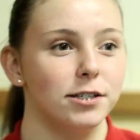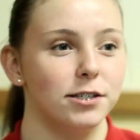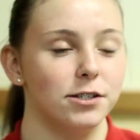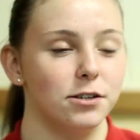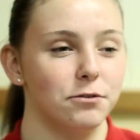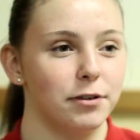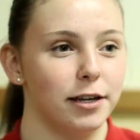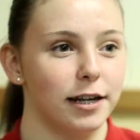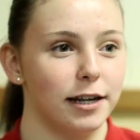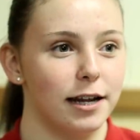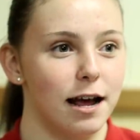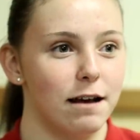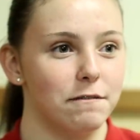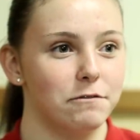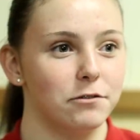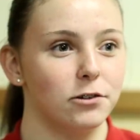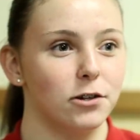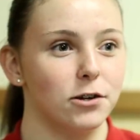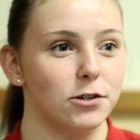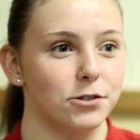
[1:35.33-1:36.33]
so we can
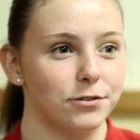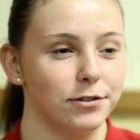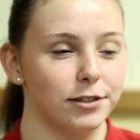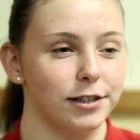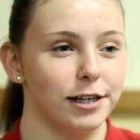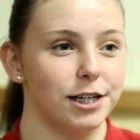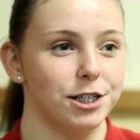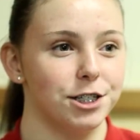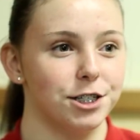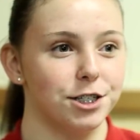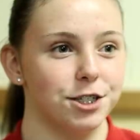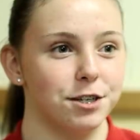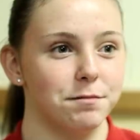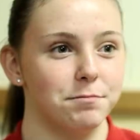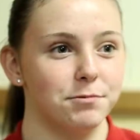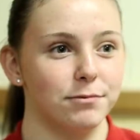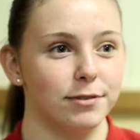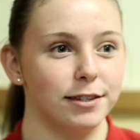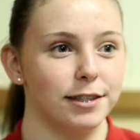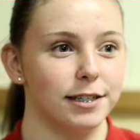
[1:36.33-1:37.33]
have closer
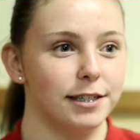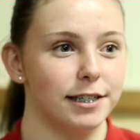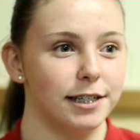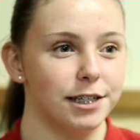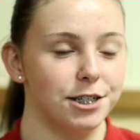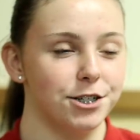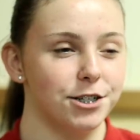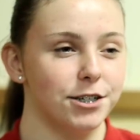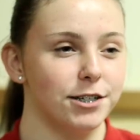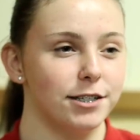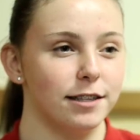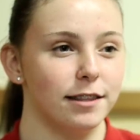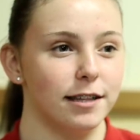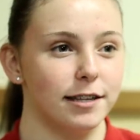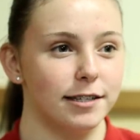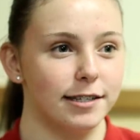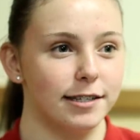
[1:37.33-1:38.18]
relationships with the teachers and the